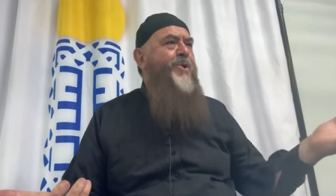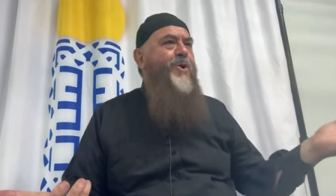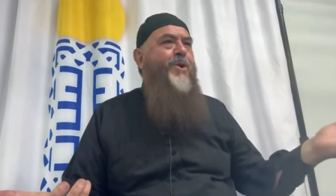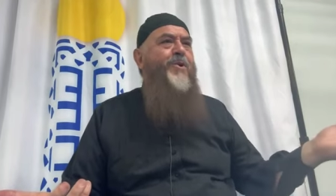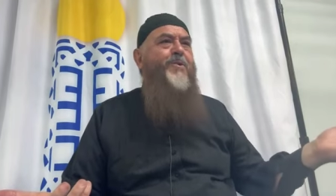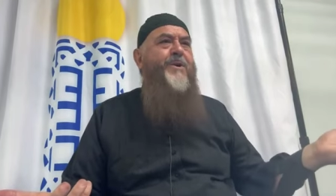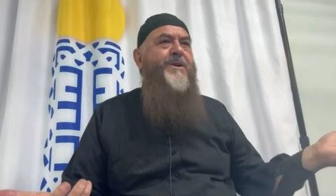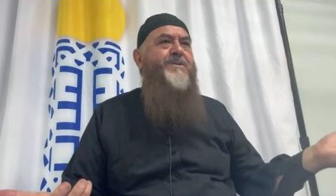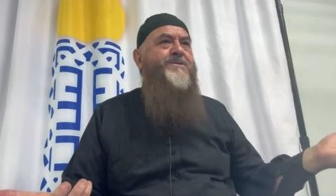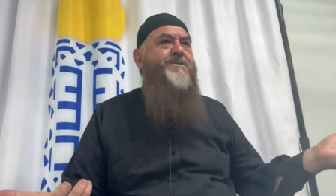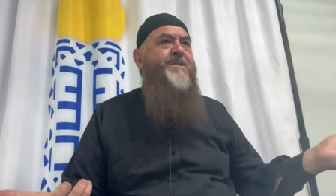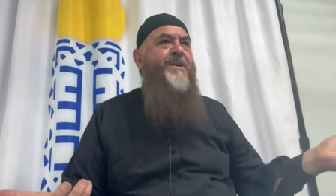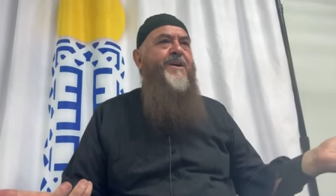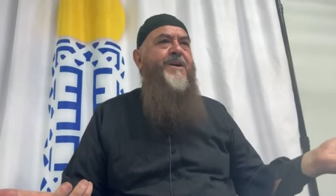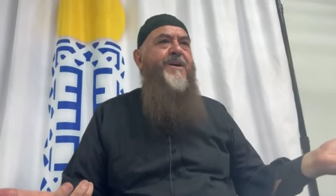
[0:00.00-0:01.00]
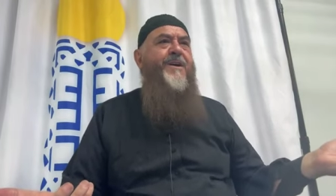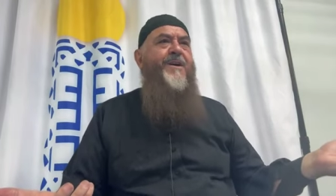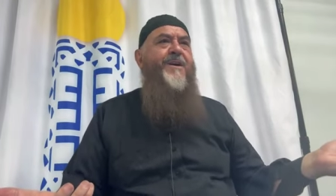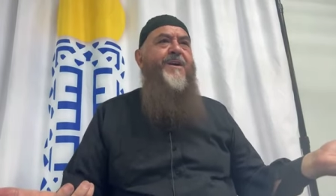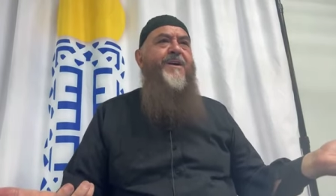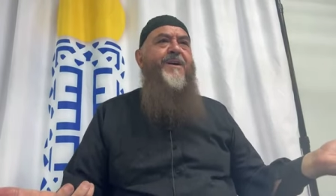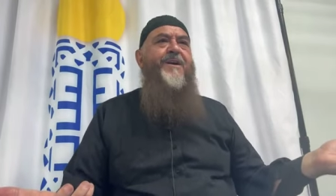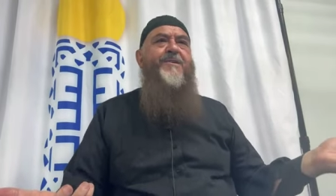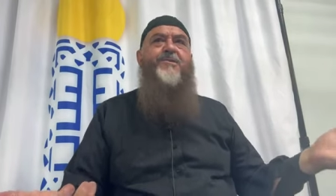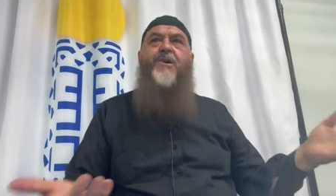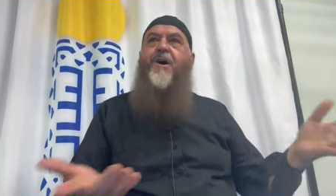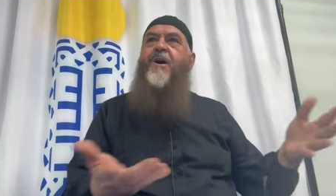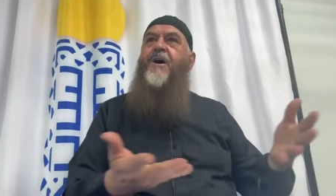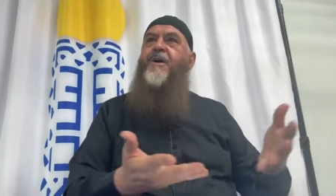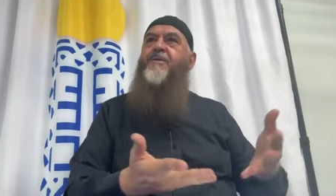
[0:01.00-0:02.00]
It's always
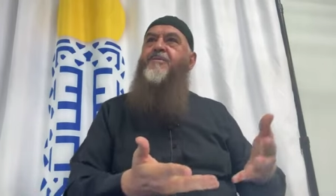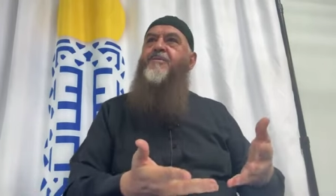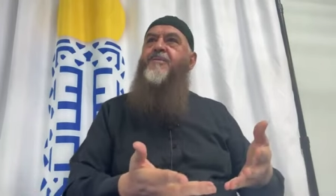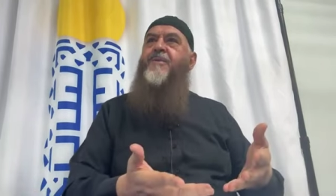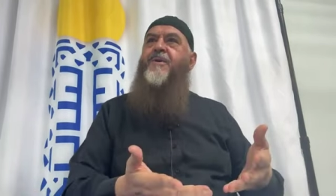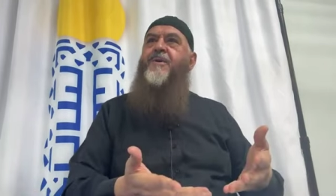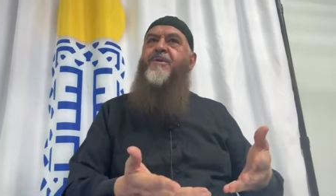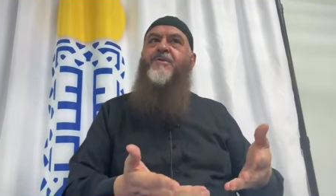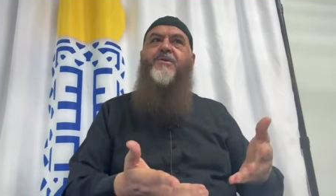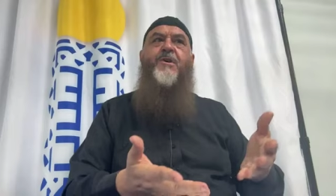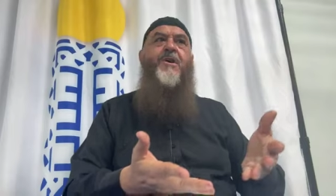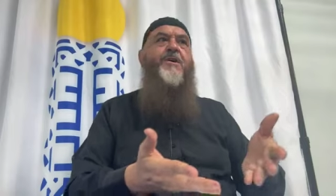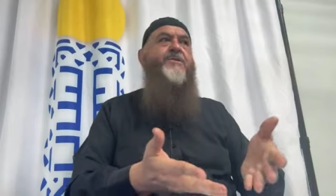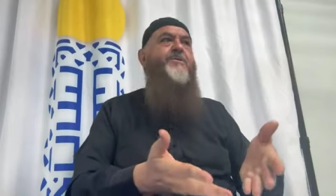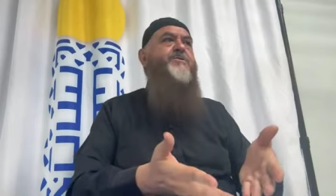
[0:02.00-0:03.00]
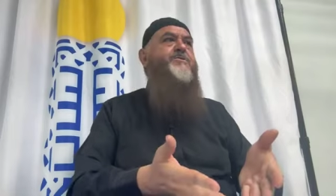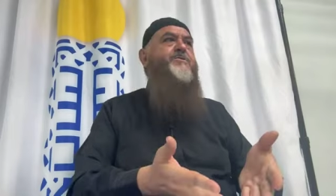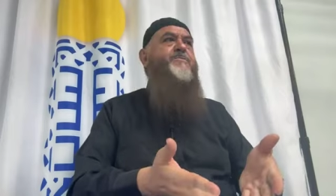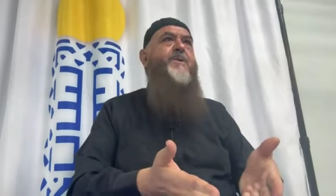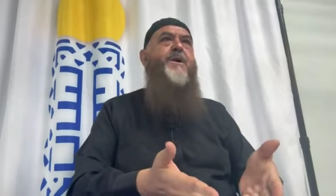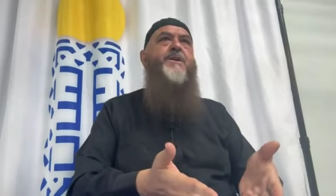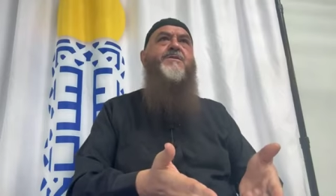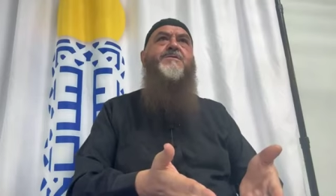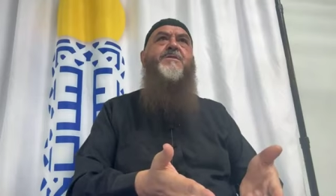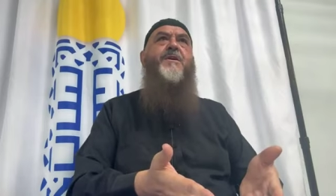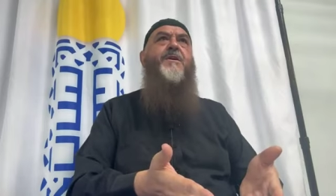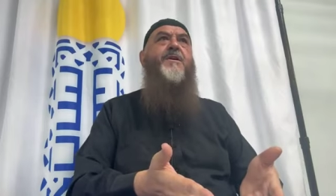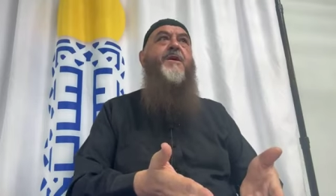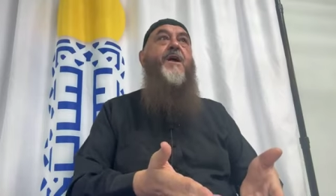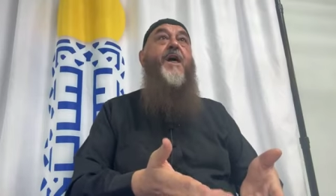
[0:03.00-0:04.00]
time. Take this
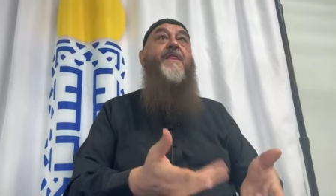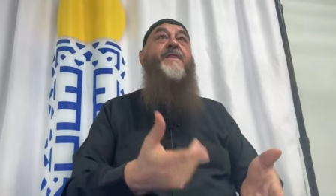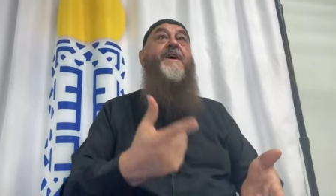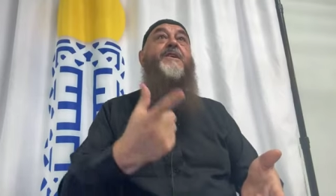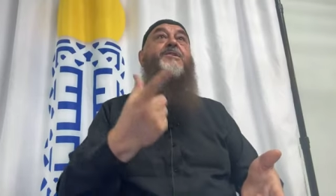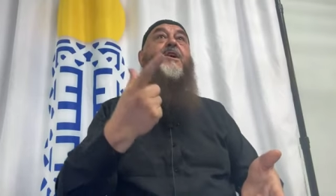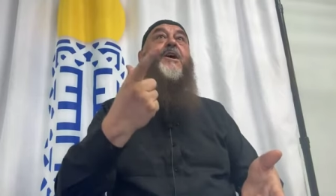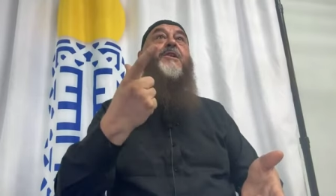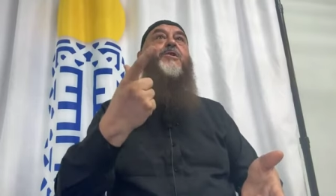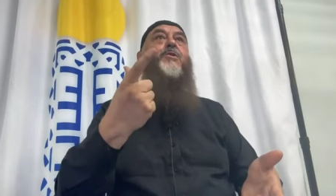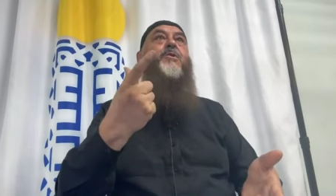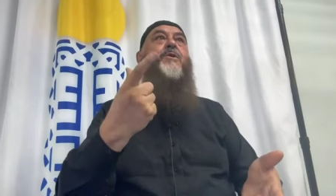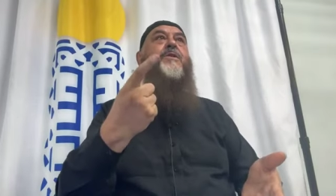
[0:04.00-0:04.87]
medicine. And they tell